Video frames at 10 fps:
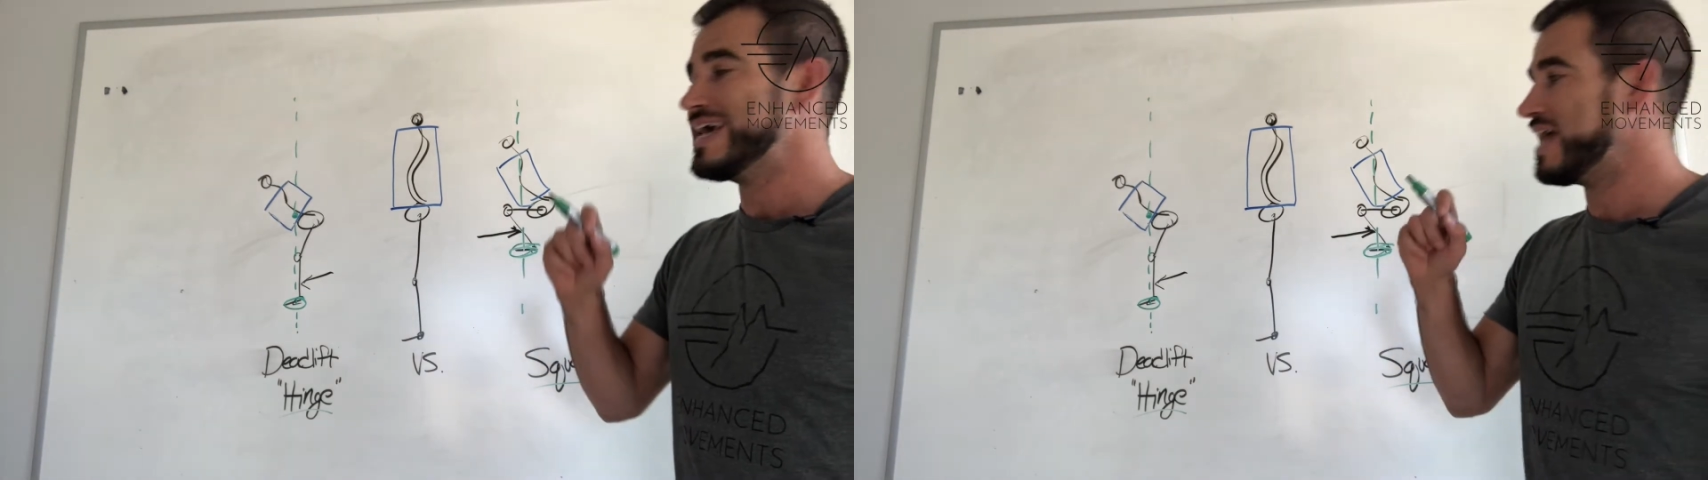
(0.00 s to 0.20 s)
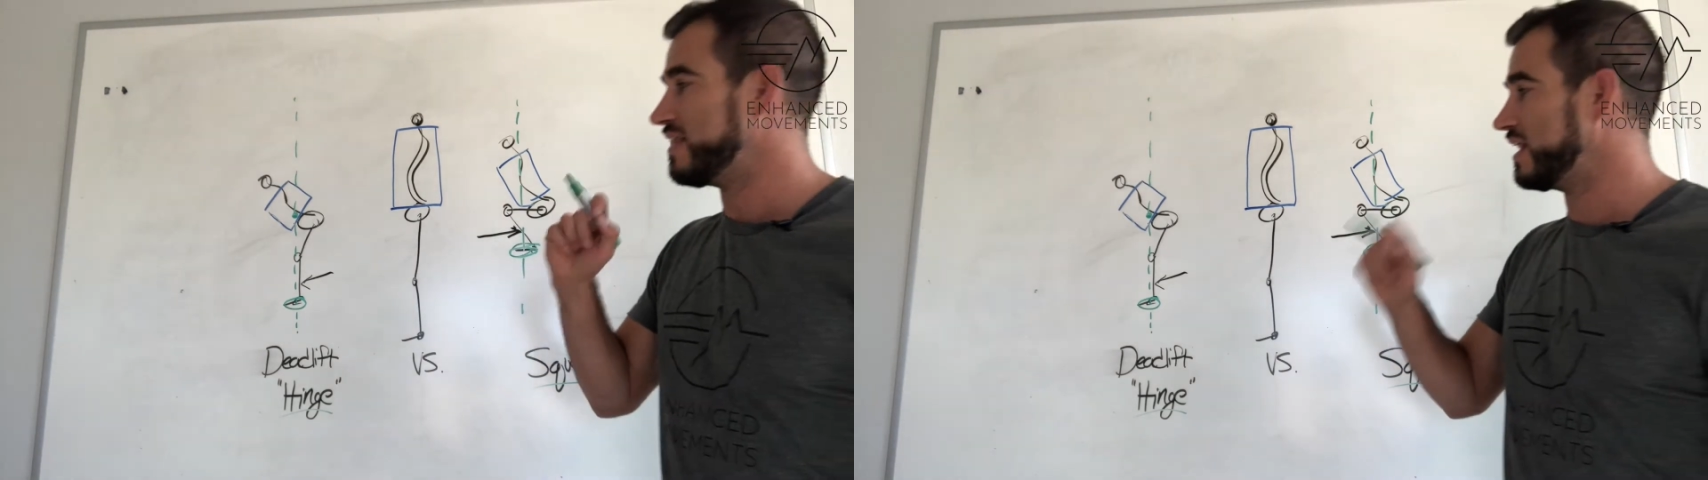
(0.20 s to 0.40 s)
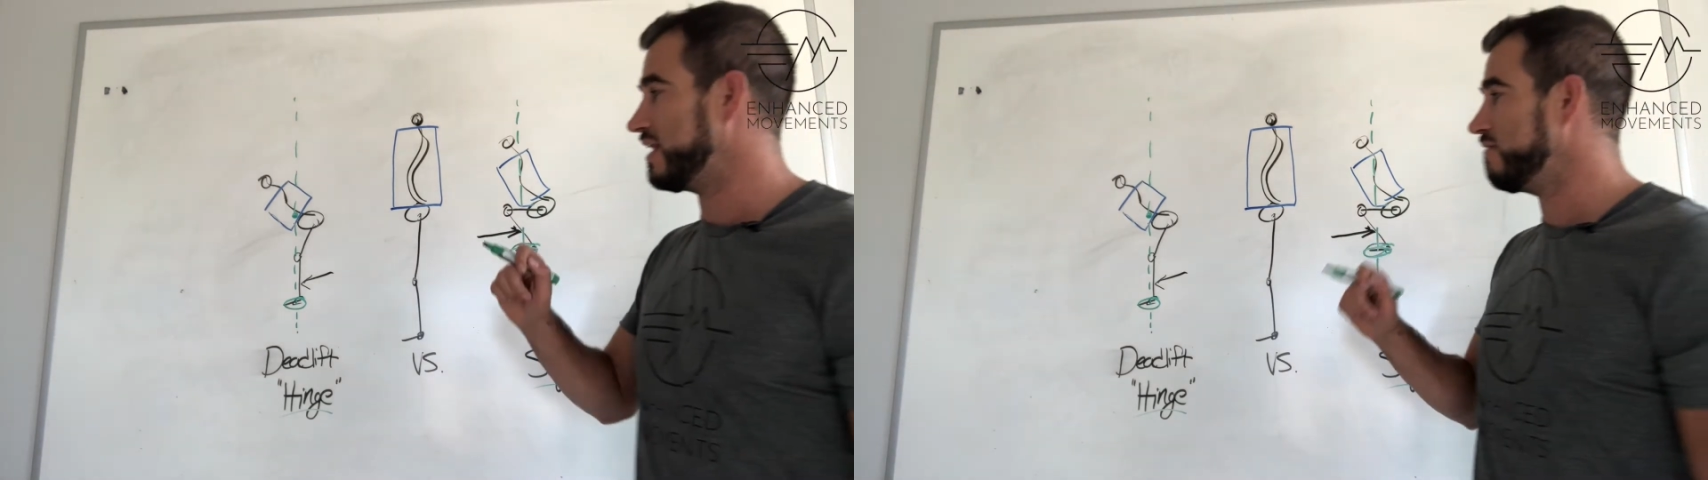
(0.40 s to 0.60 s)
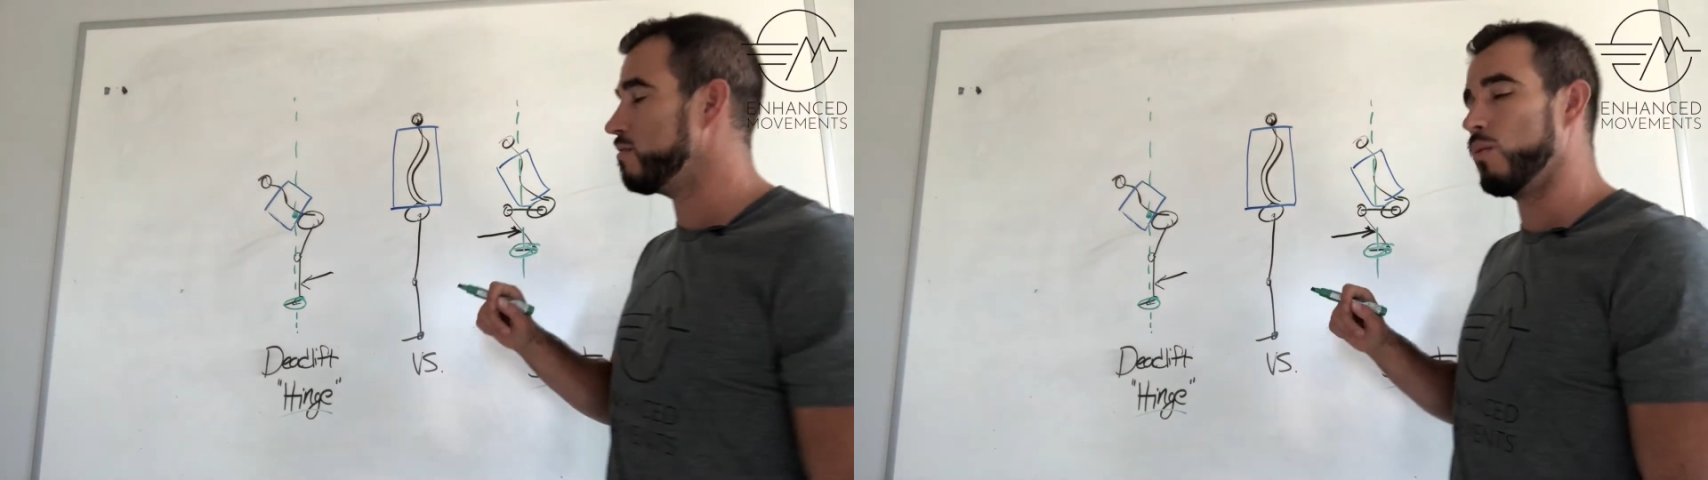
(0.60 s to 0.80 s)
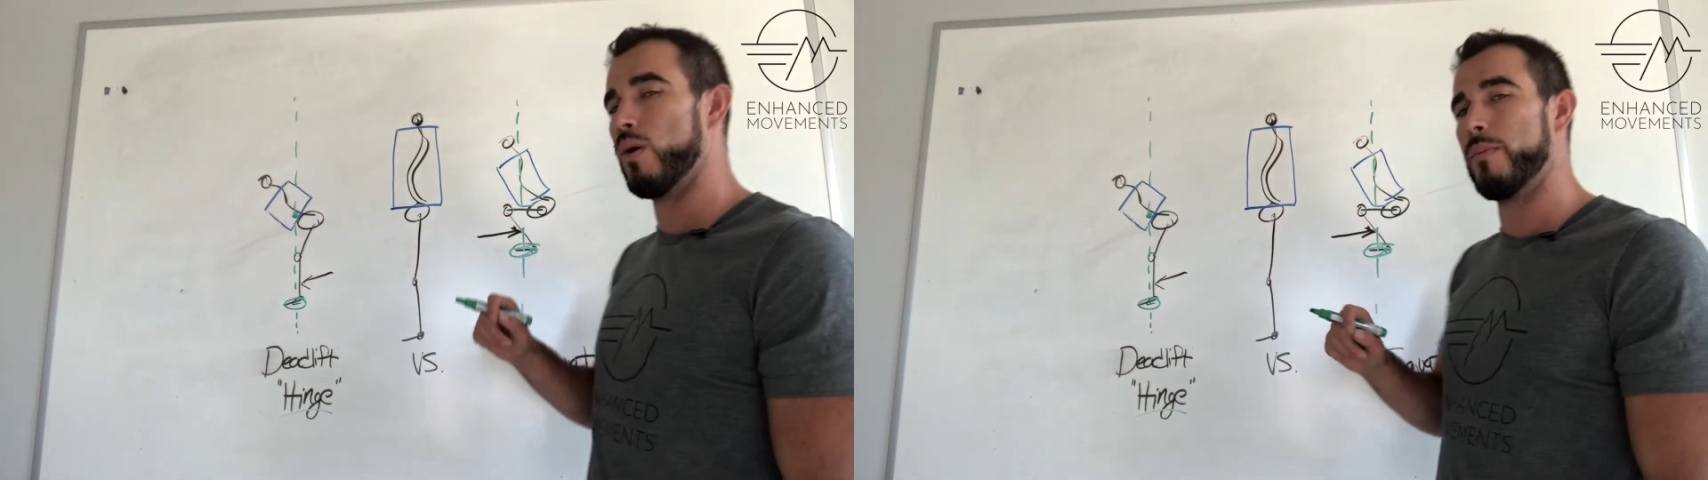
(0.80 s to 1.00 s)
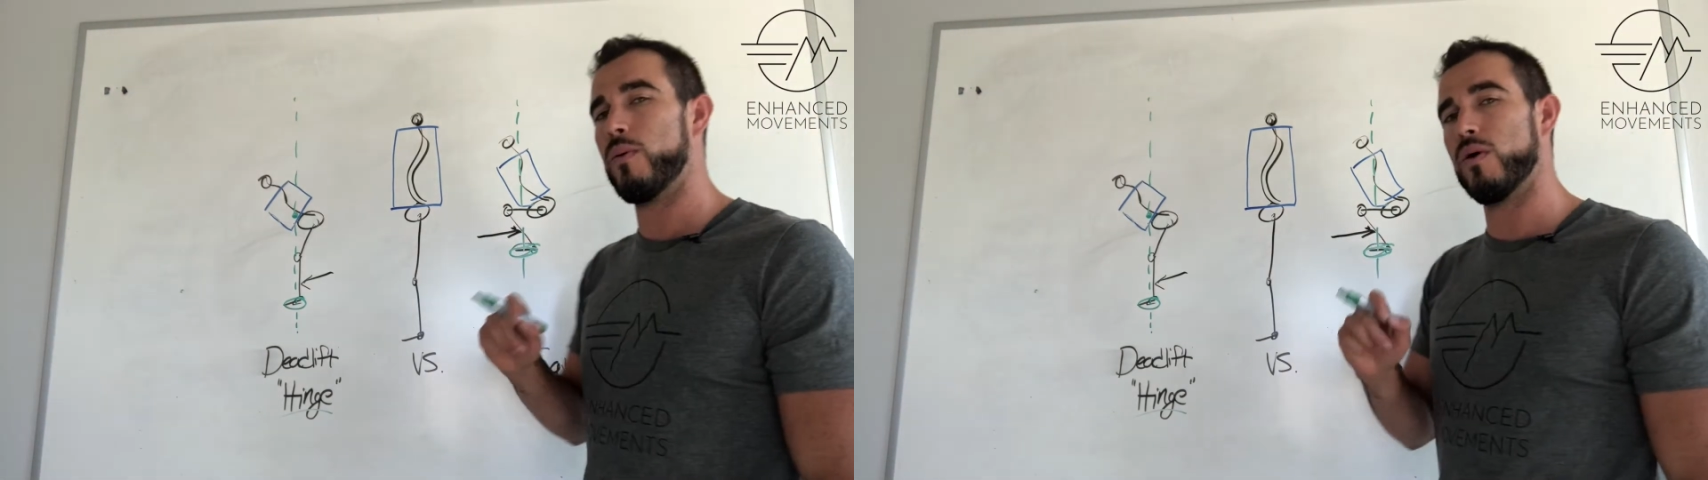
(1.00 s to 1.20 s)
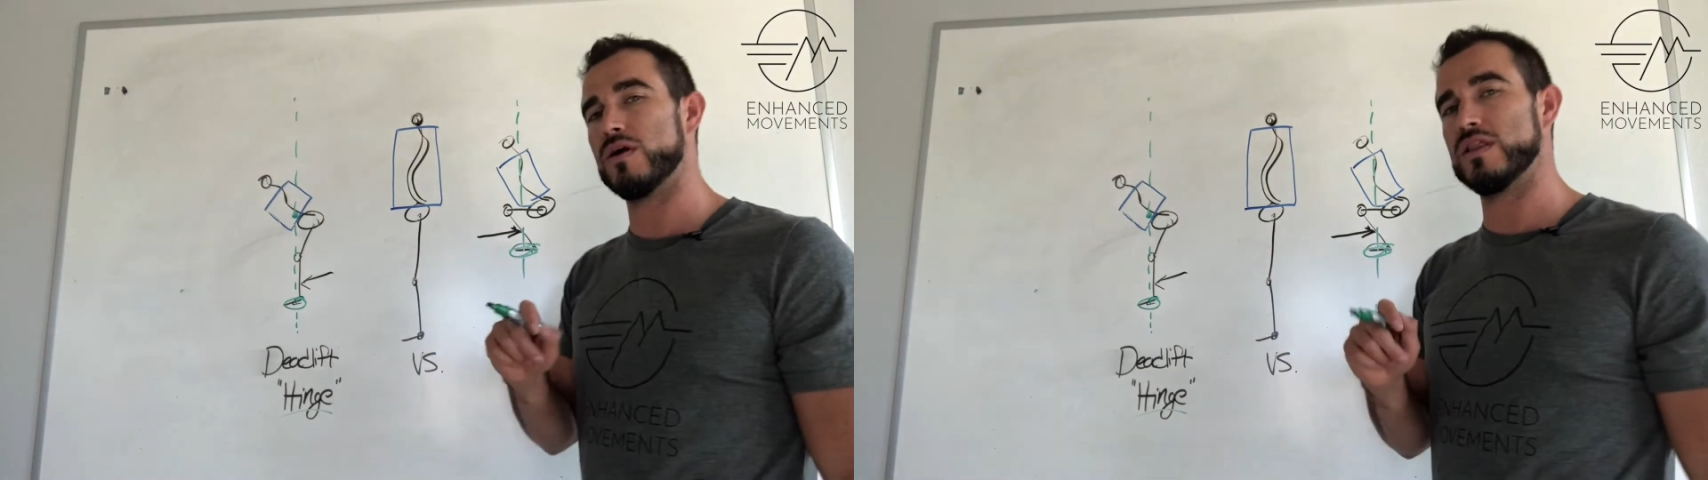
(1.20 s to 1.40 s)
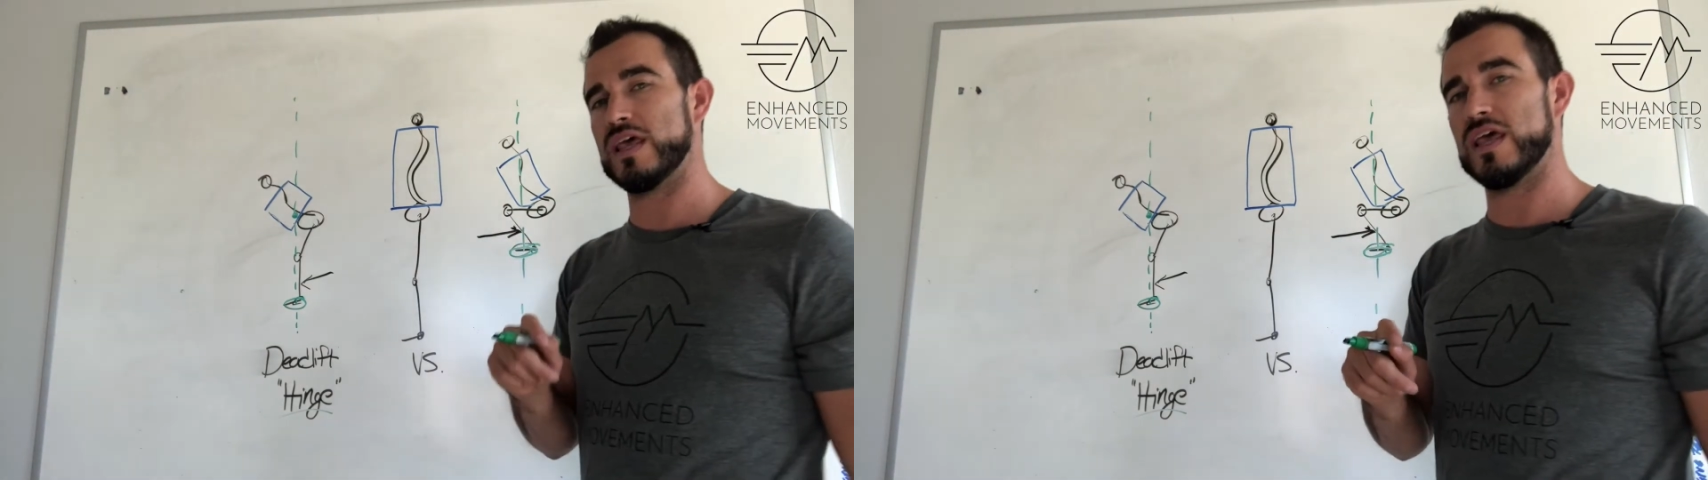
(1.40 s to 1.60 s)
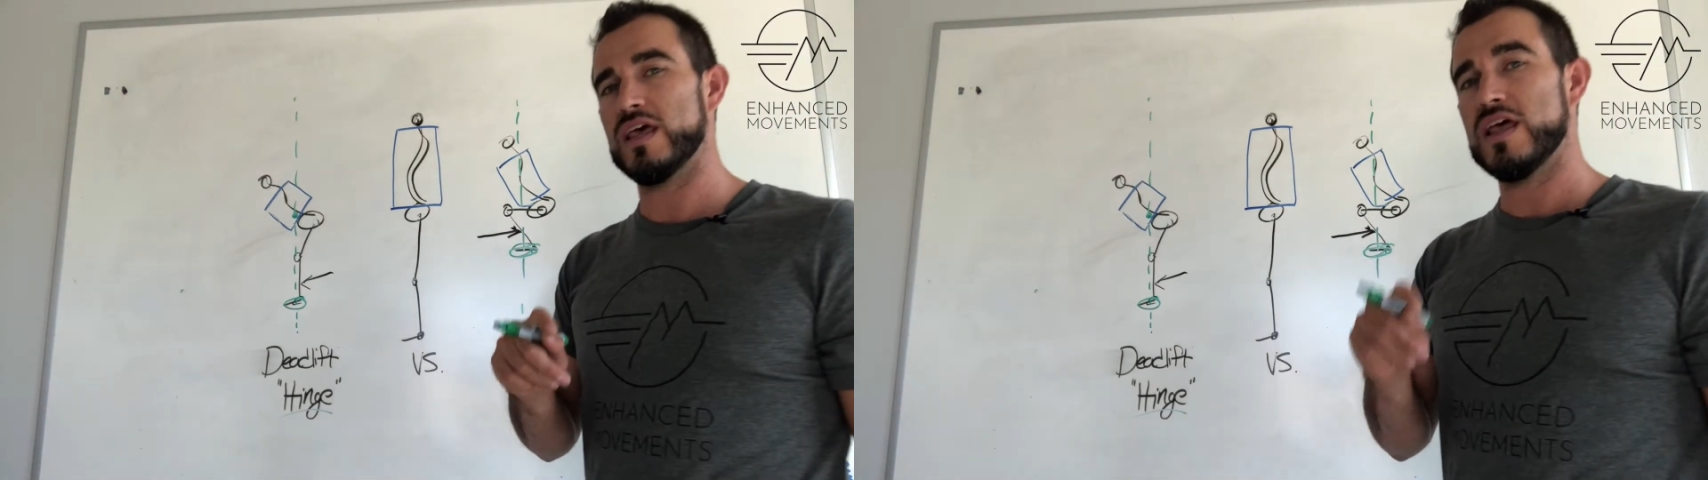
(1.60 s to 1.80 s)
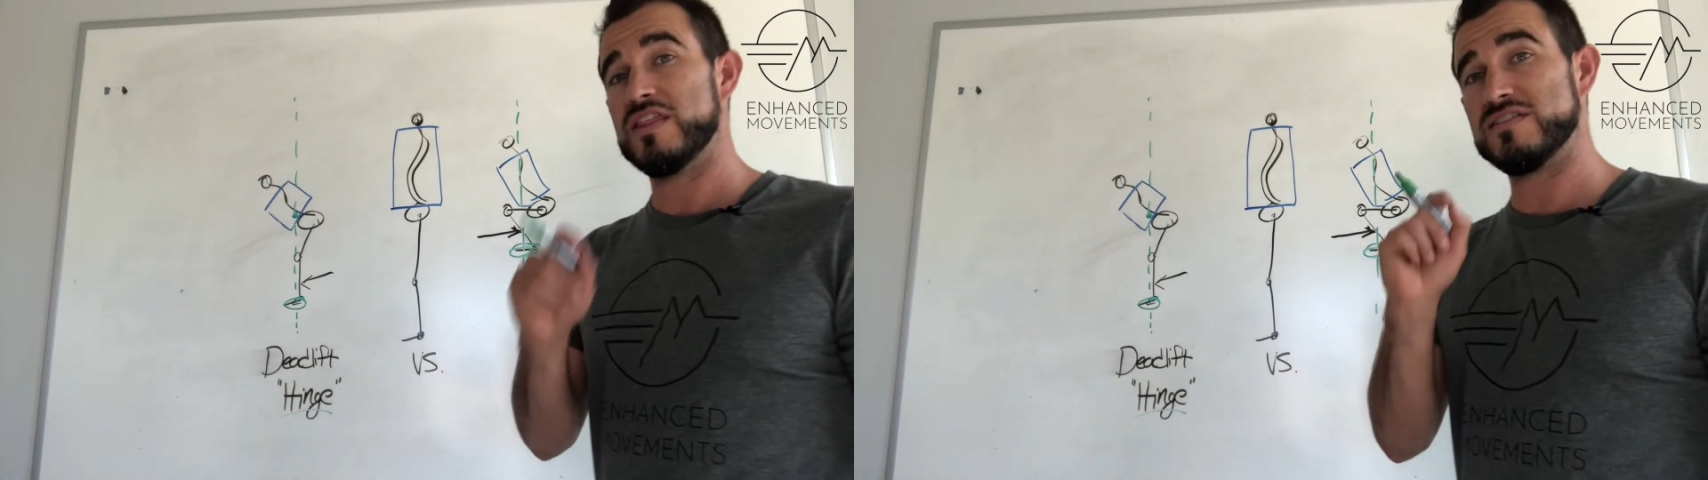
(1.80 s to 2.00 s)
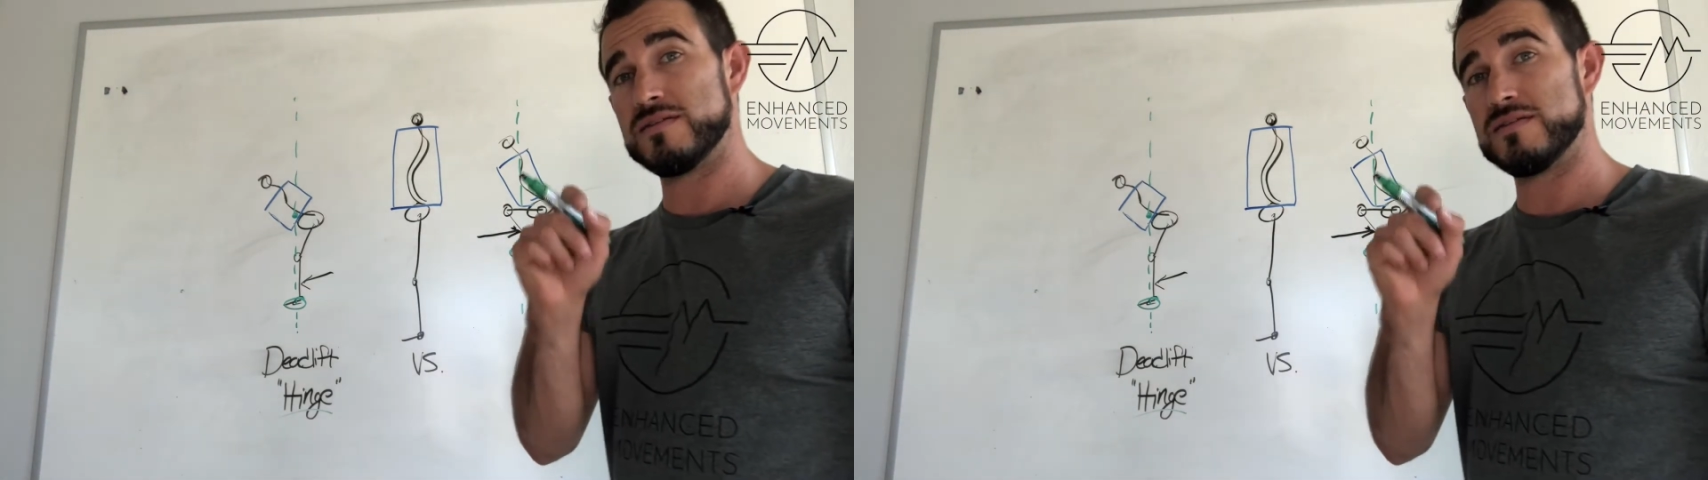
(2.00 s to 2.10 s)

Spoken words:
and then even more importantly, the